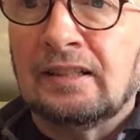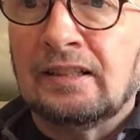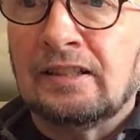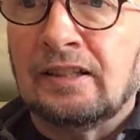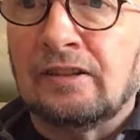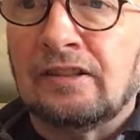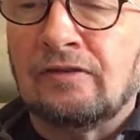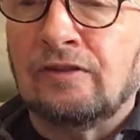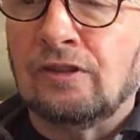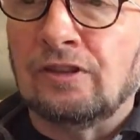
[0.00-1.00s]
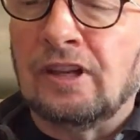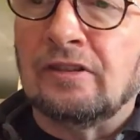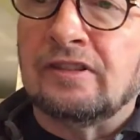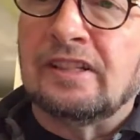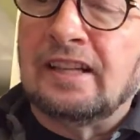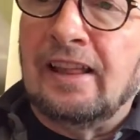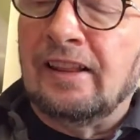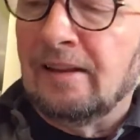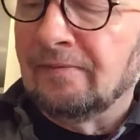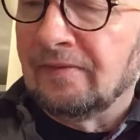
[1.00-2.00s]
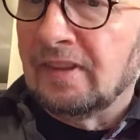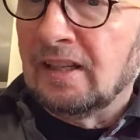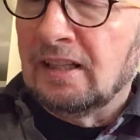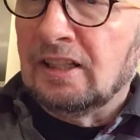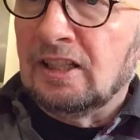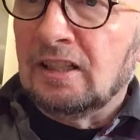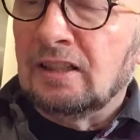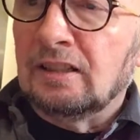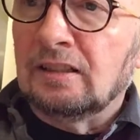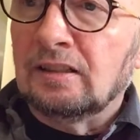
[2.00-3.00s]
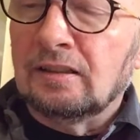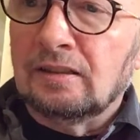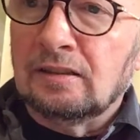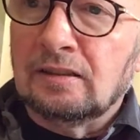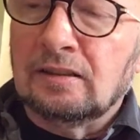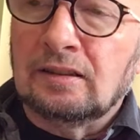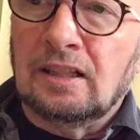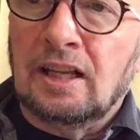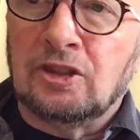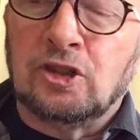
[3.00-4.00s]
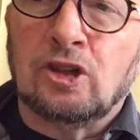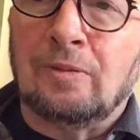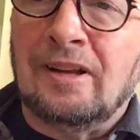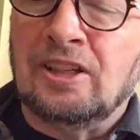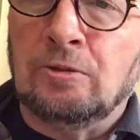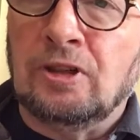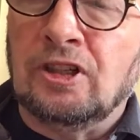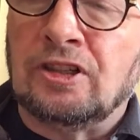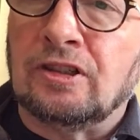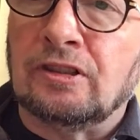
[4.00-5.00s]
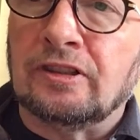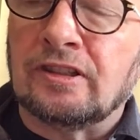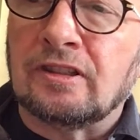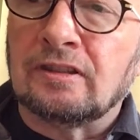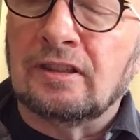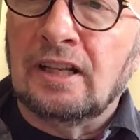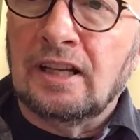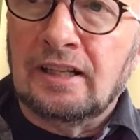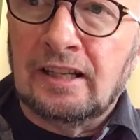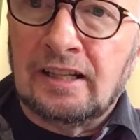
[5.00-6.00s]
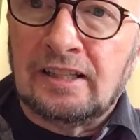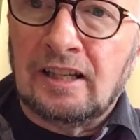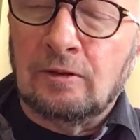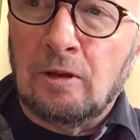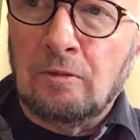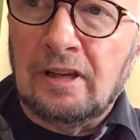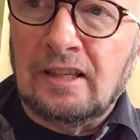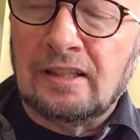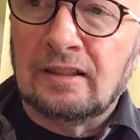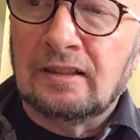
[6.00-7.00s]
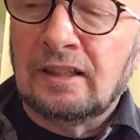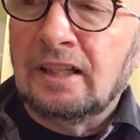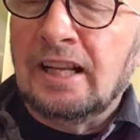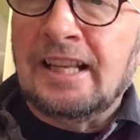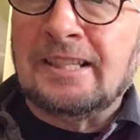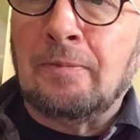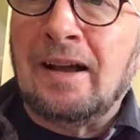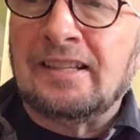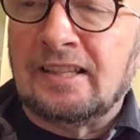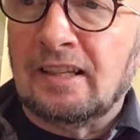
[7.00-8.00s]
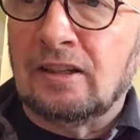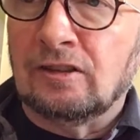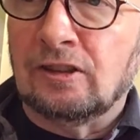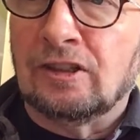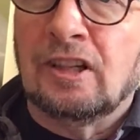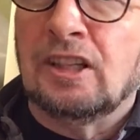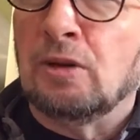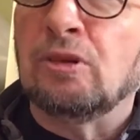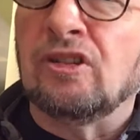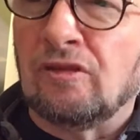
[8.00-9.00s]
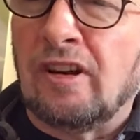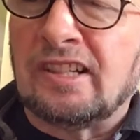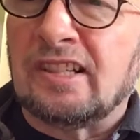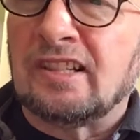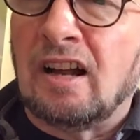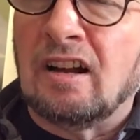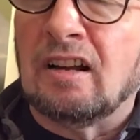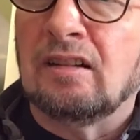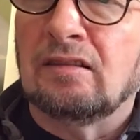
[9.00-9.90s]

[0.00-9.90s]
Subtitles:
So it's 4 notes together. I'll talk about diminished chords next time we meet. It's a passing chord. You wouldn't write a song